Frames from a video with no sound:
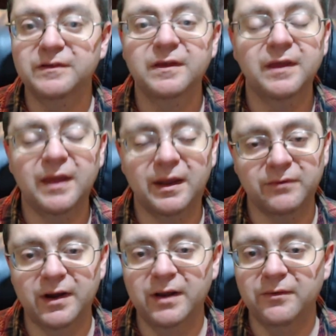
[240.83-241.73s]
and
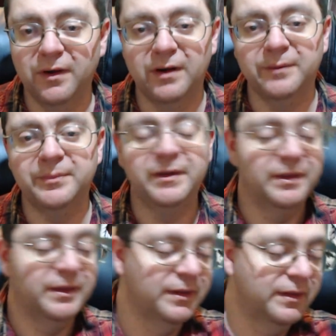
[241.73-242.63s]
ready rubbed,
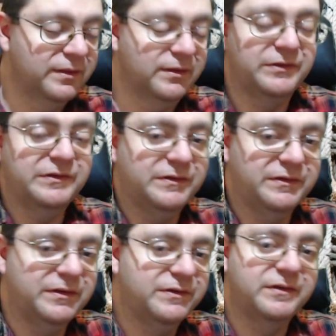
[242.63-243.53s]
this
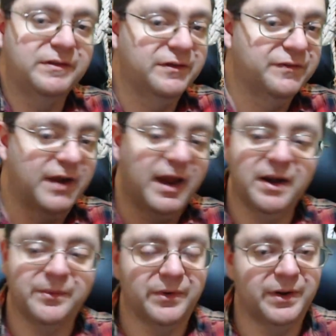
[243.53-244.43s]
is a different
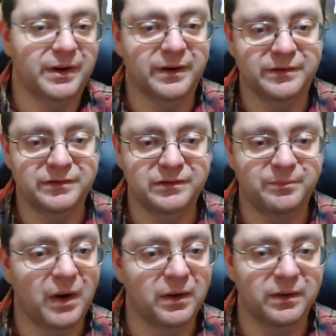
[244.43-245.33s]
animal here because this
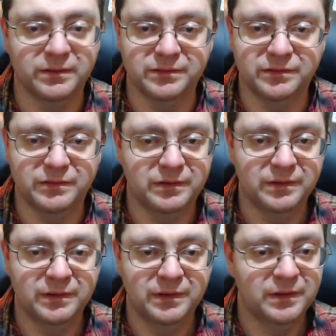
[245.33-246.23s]
burns
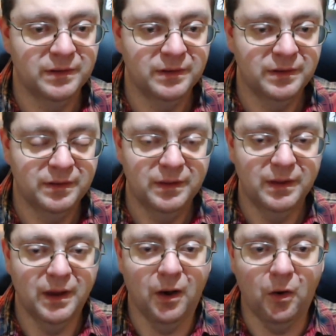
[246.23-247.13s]

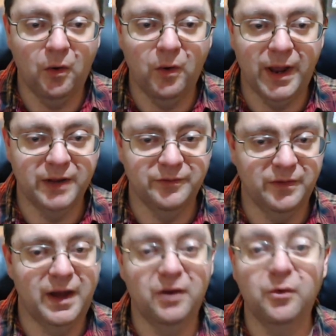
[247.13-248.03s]
a whole heck of a
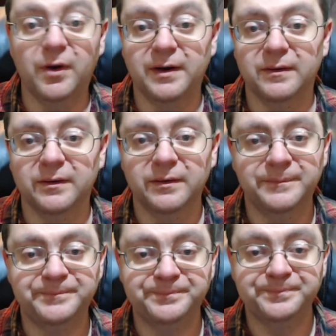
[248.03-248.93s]
lot quicker.
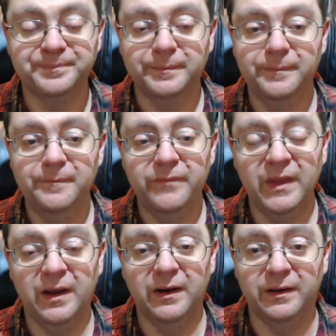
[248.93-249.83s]

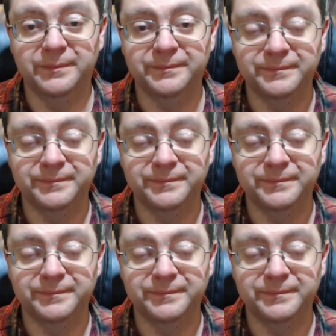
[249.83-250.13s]
So